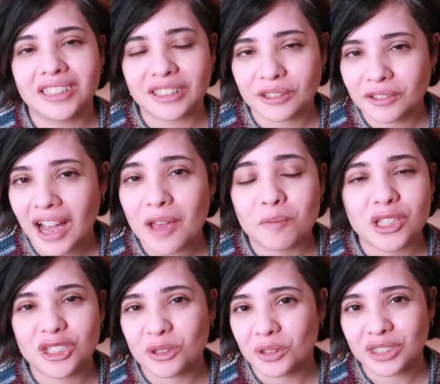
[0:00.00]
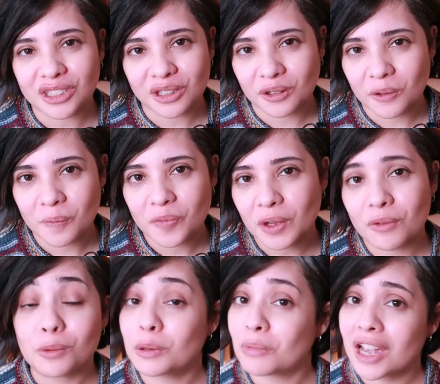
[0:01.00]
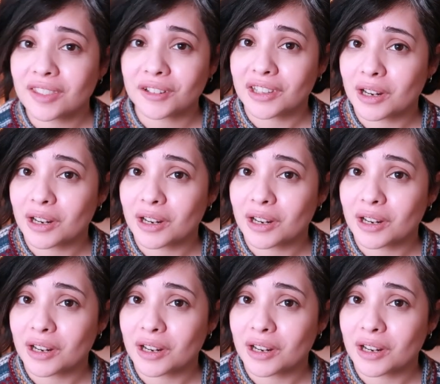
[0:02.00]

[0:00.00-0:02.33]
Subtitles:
ado, I bid you adieu. With a reminder